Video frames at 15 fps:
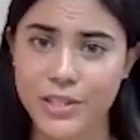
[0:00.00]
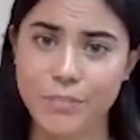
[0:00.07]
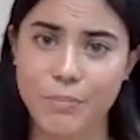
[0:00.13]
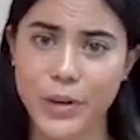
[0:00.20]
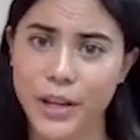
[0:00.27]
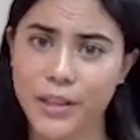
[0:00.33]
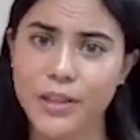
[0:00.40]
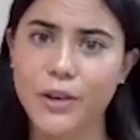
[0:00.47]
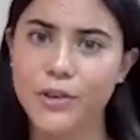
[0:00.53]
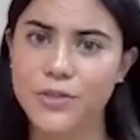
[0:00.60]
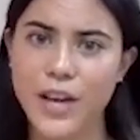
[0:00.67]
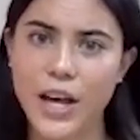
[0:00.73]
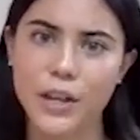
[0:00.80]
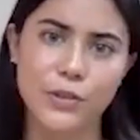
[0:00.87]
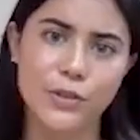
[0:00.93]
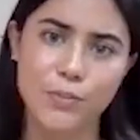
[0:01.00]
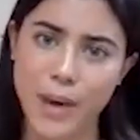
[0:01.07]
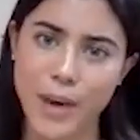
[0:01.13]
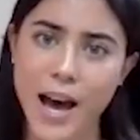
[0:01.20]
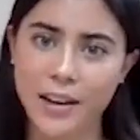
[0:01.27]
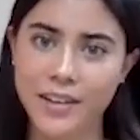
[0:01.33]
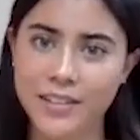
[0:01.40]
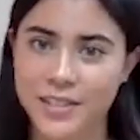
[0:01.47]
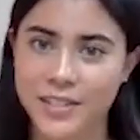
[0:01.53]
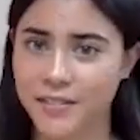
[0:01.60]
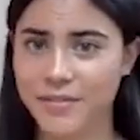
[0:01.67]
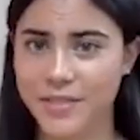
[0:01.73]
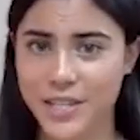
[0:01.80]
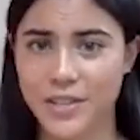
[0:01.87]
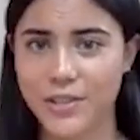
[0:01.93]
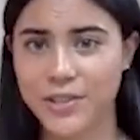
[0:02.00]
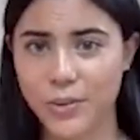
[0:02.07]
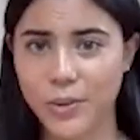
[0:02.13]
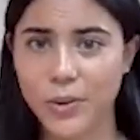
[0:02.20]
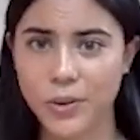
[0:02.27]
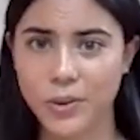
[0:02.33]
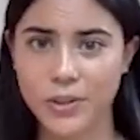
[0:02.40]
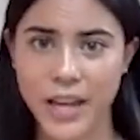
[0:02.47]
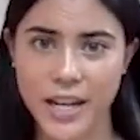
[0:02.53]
to bring those values back to the soul